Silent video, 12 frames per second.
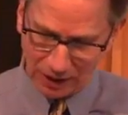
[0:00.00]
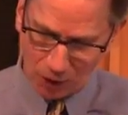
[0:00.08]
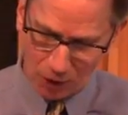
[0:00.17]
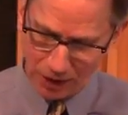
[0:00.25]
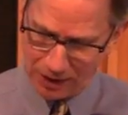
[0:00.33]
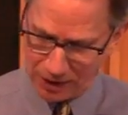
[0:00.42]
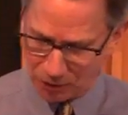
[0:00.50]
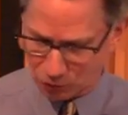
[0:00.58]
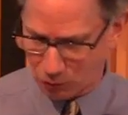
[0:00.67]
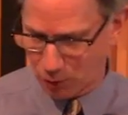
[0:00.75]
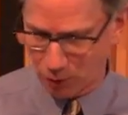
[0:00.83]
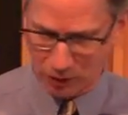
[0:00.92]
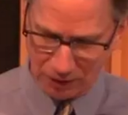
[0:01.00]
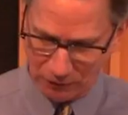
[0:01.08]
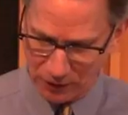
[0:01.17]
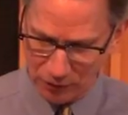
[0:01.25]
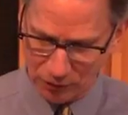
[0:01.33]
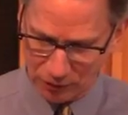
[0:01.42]
and all he did is quote
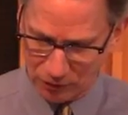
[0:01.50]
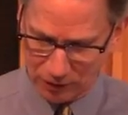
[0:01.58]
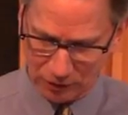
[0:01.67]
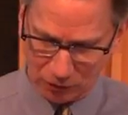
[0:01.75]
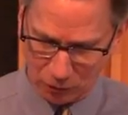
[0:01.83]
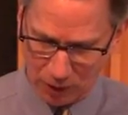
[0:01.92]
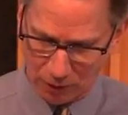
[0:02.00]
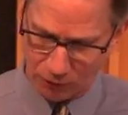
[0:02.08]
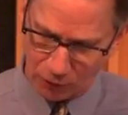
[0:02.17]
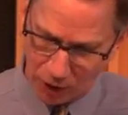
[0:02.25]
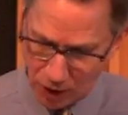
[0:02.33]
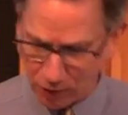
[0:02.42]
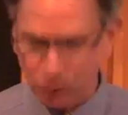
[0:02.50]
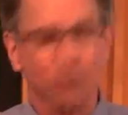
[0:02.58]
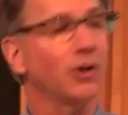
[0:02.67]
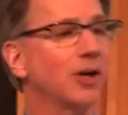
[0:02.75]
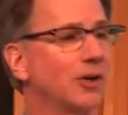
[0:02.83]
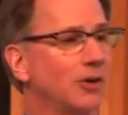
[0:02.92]
Ephesians 6:12. For our
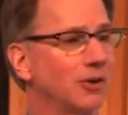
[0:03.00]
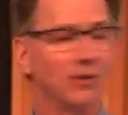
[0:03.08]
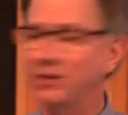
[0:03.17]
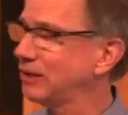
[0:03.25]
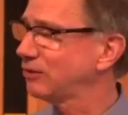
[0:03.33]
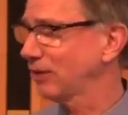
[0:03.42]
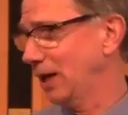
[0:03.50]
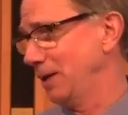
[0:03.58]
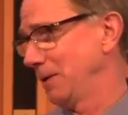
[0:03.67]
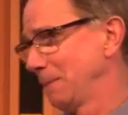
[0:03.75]
struggle, he said,